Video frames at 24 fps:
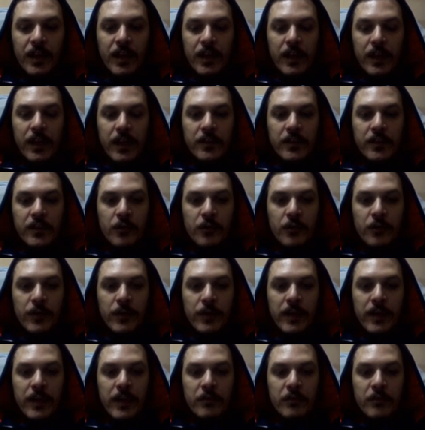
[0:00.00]
and the queen
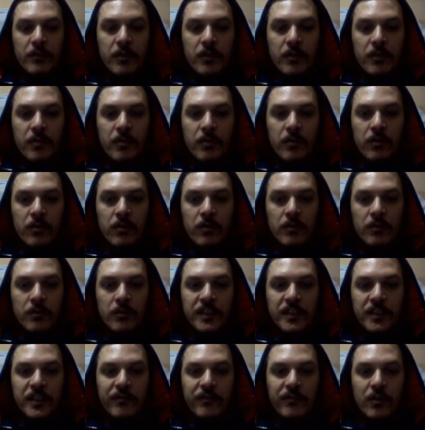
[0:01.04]
captured the pawn on
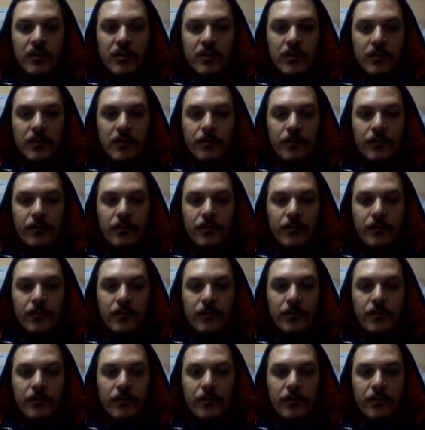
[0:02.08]
c4.